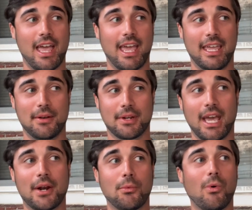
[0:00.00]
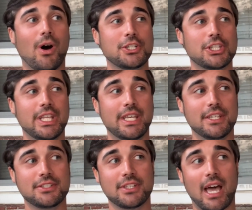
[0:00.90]
and kind of watched
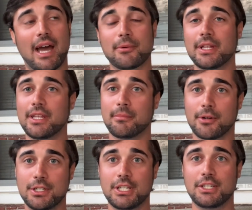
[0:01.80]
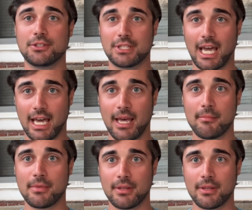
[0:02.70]
this, I really appreciate your time.